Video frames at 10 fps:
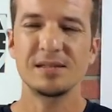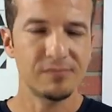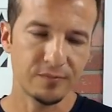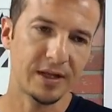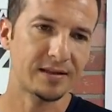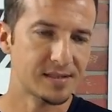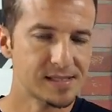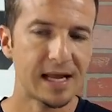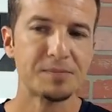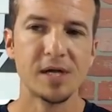not that
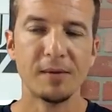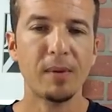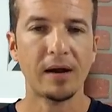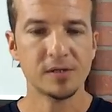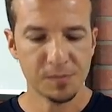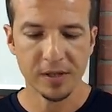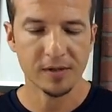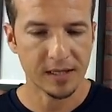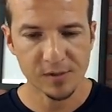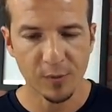Snapchat matters,
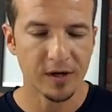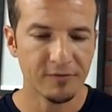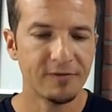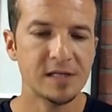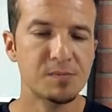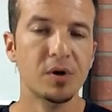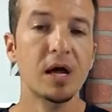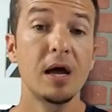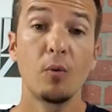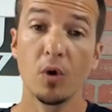but Twitter, Facebook,
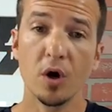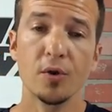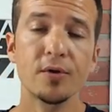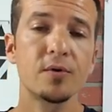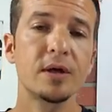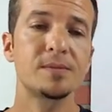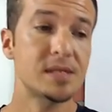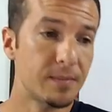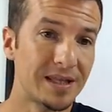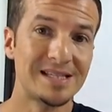we'll go through them.
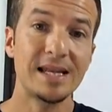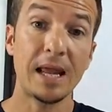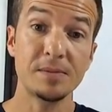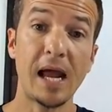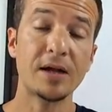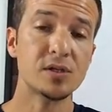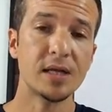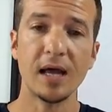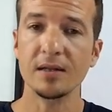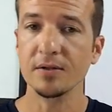Some of these names actually
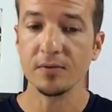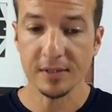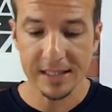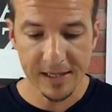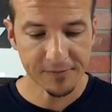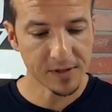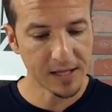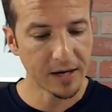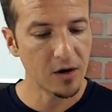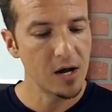got a little lift
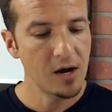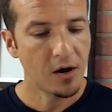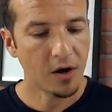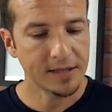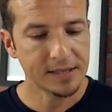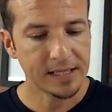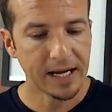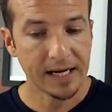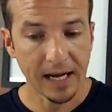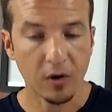there on the day.
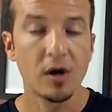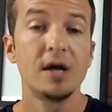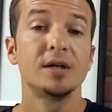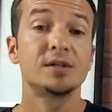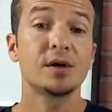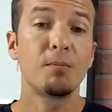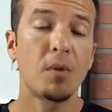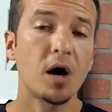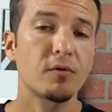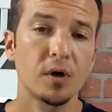Now,
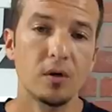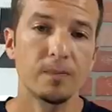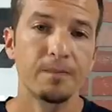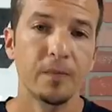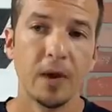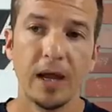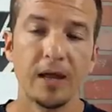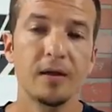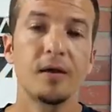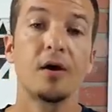tomorrow, okay,
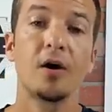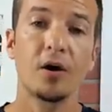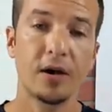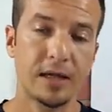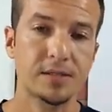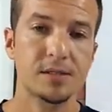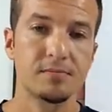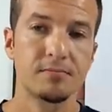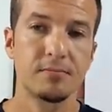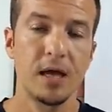earnings.
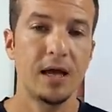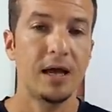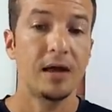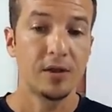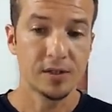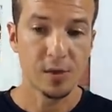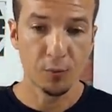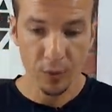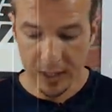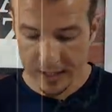There's a
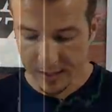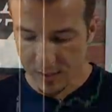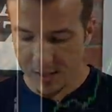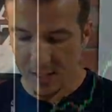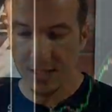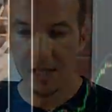really interesting thing